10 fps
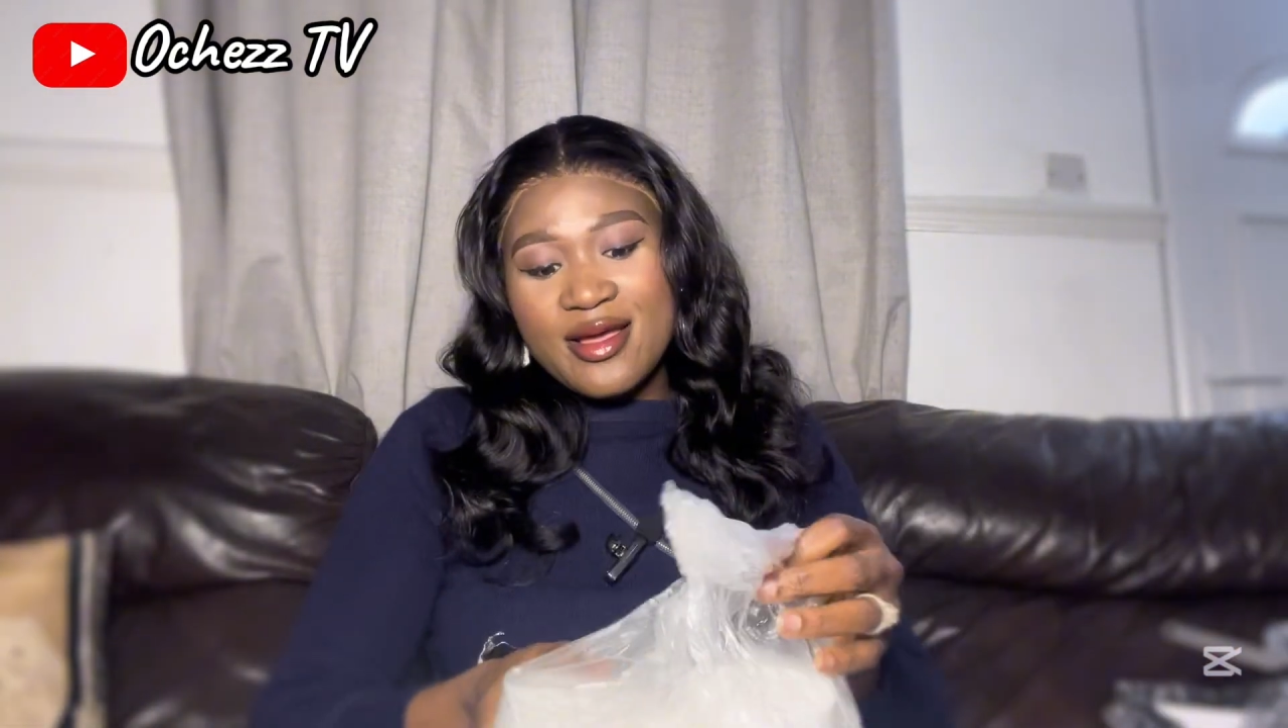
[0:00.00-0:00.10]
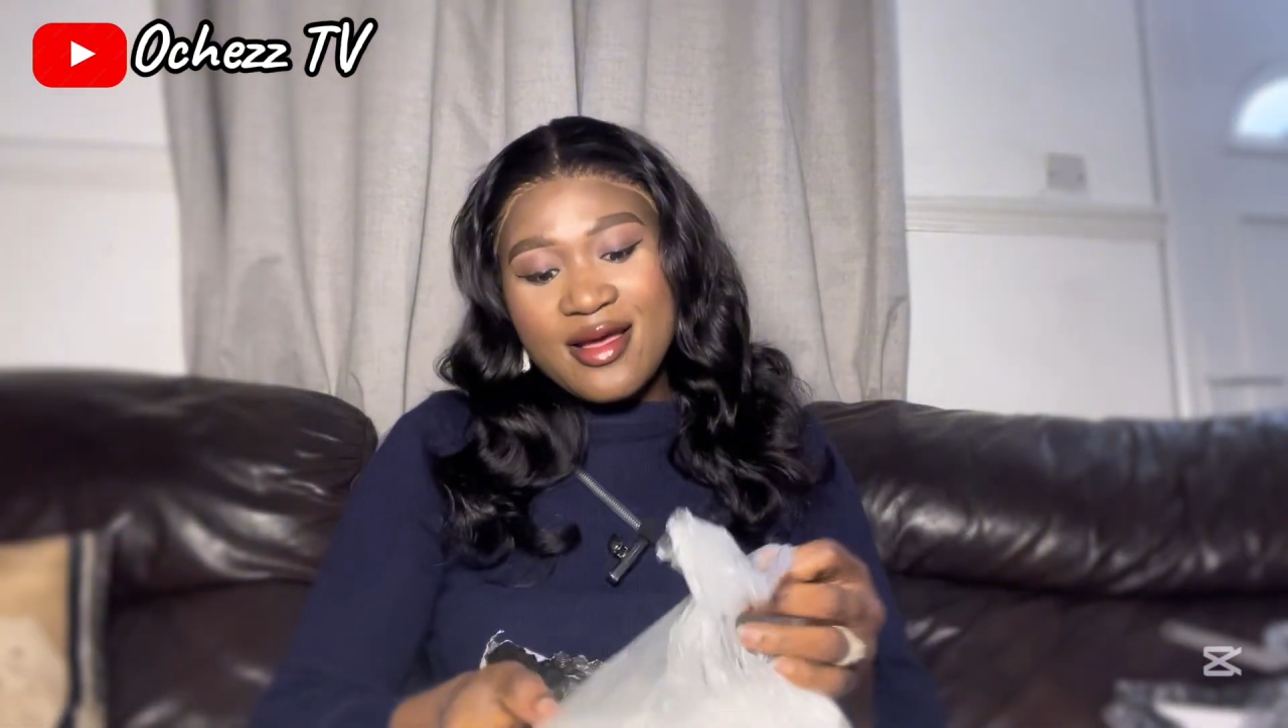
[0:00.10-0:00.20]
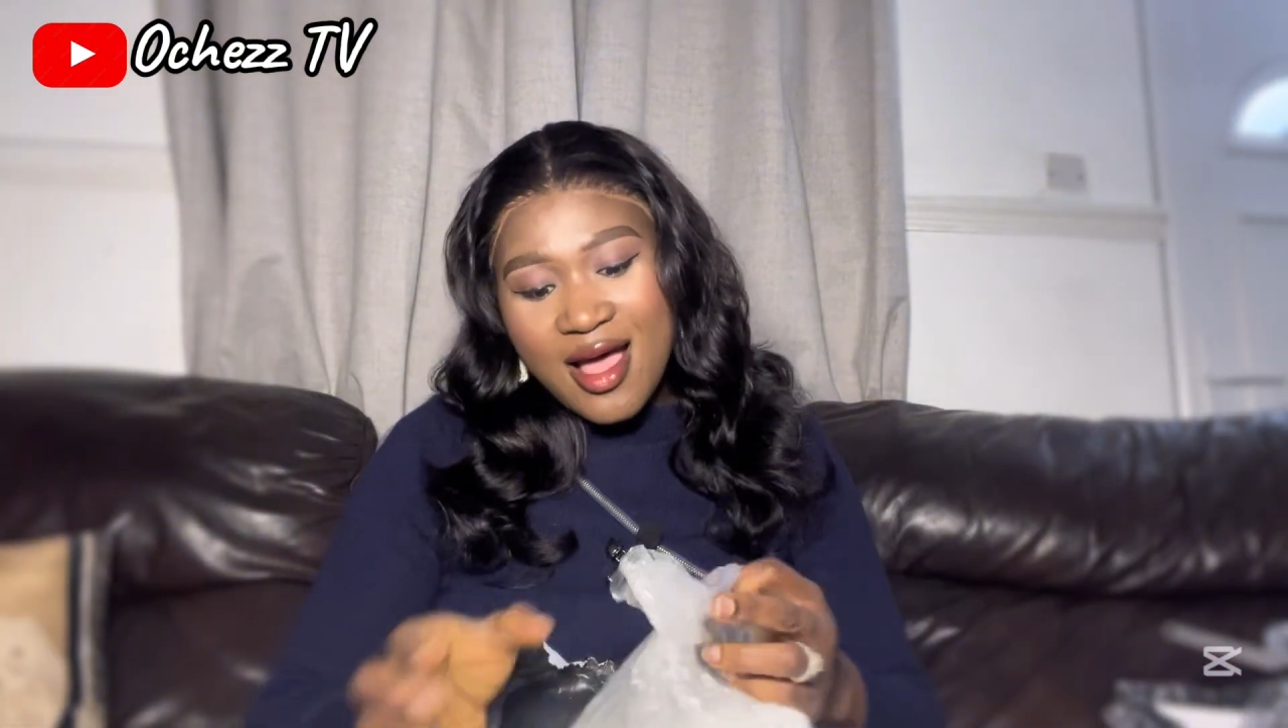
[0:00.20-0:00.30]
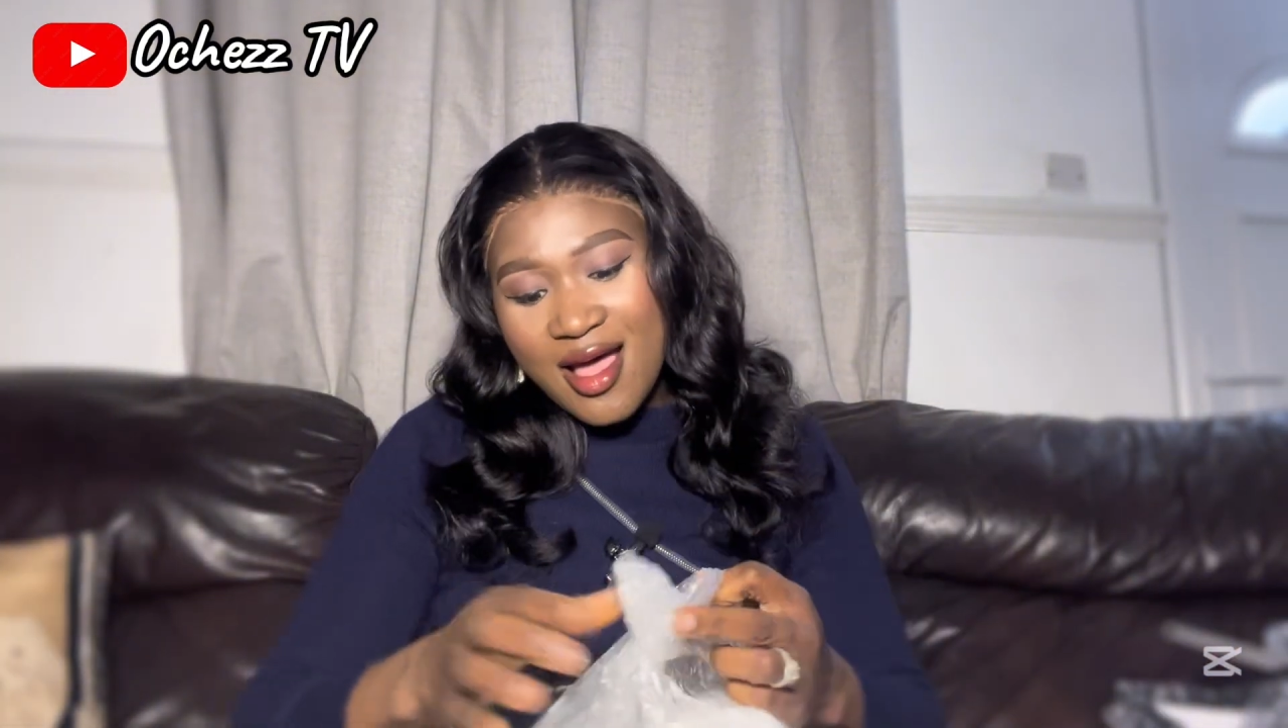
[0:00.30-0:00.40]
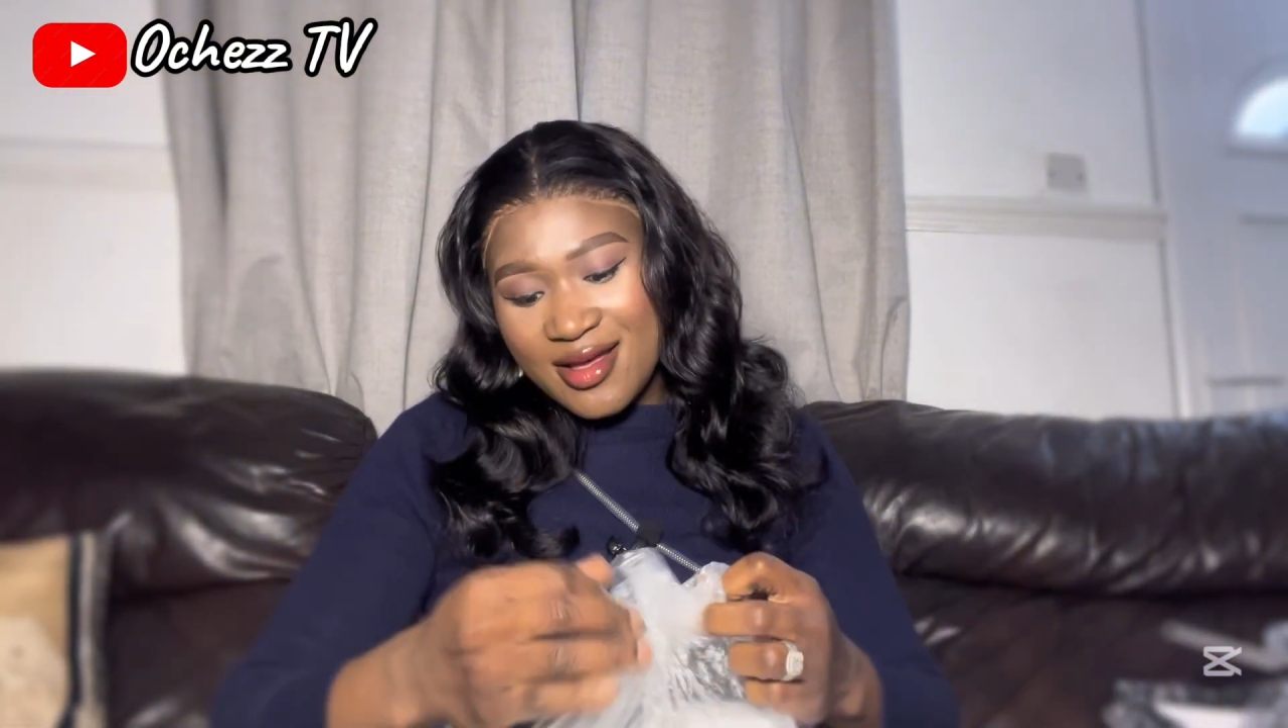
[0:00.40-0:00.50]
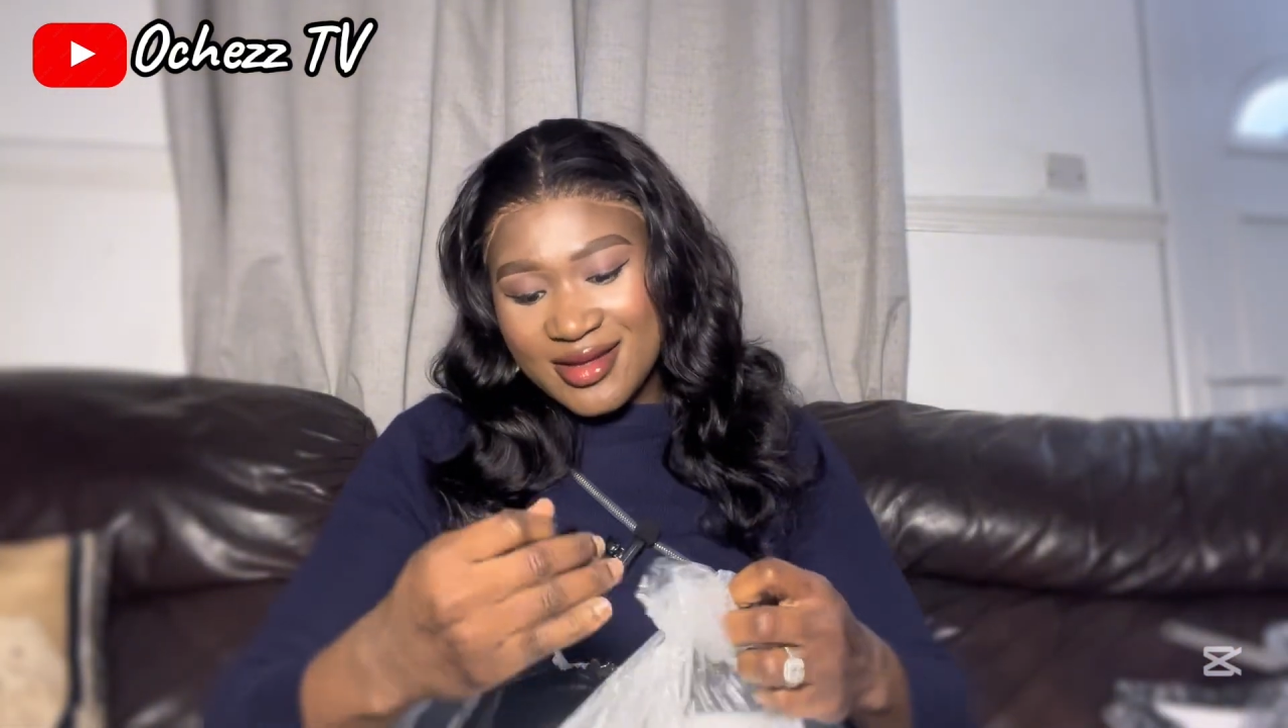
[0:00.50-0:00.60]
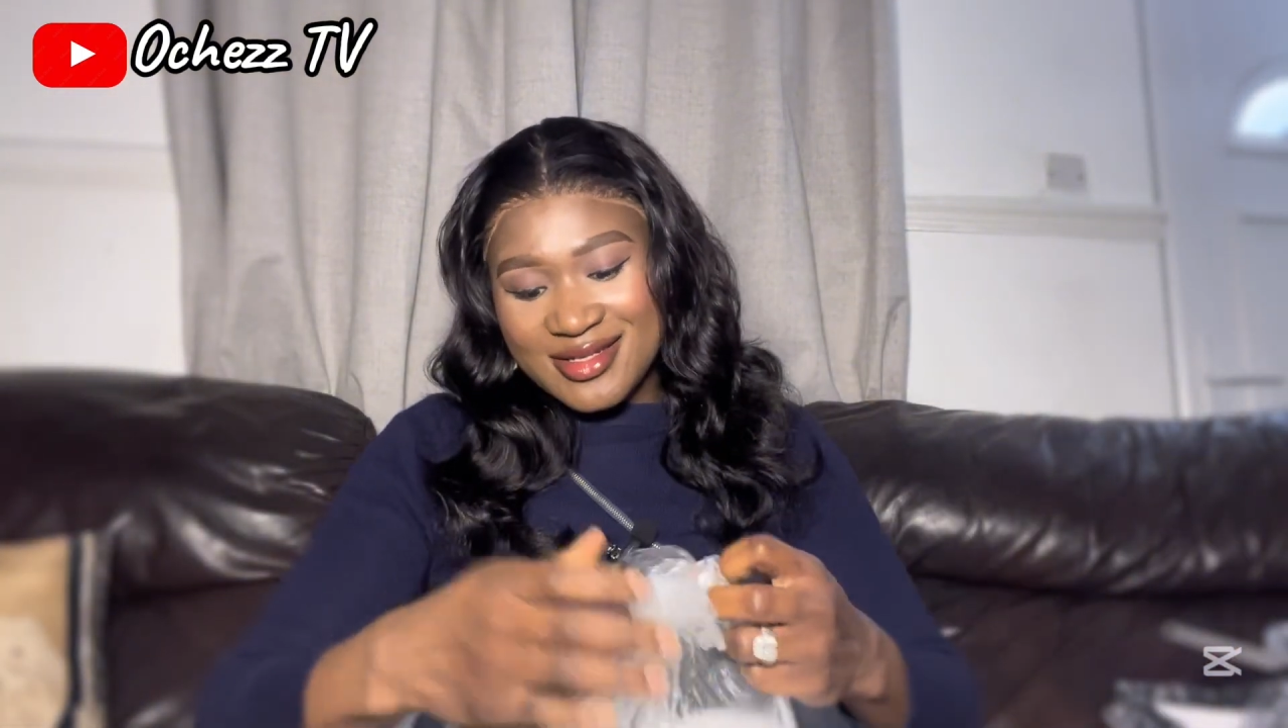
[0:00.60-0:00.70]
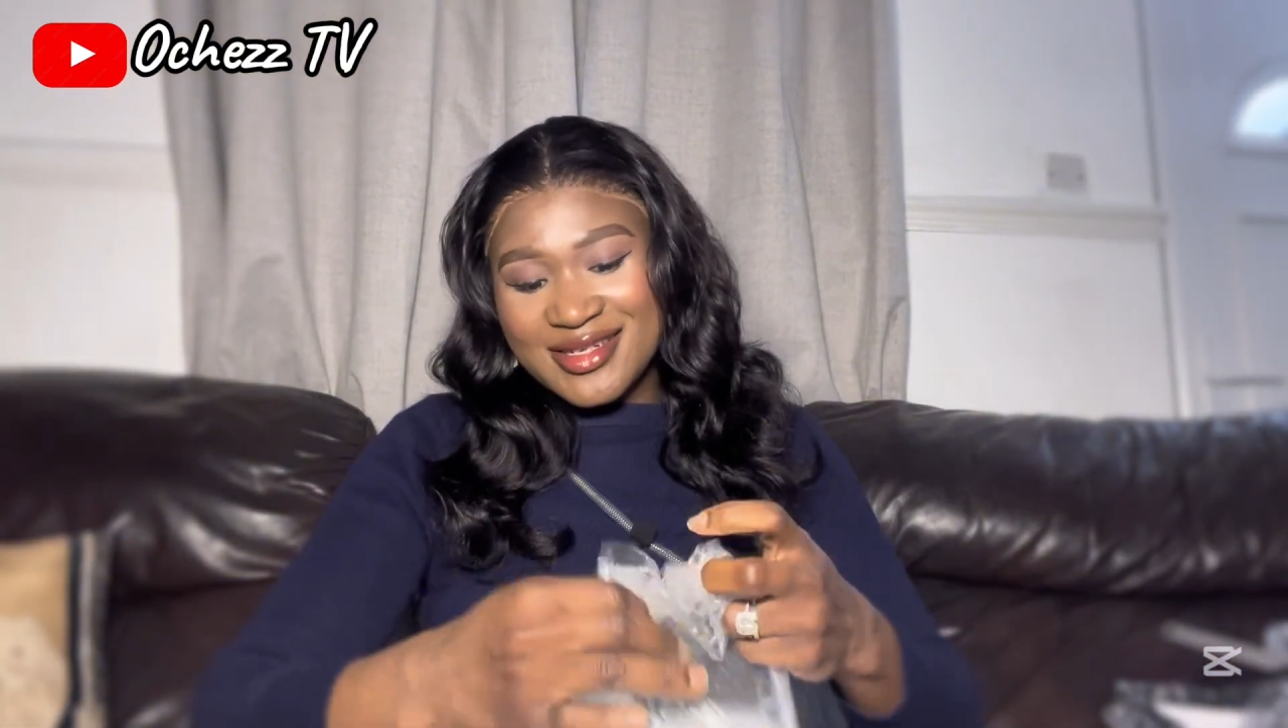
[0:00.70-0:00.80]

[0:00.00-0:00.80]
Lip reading: god,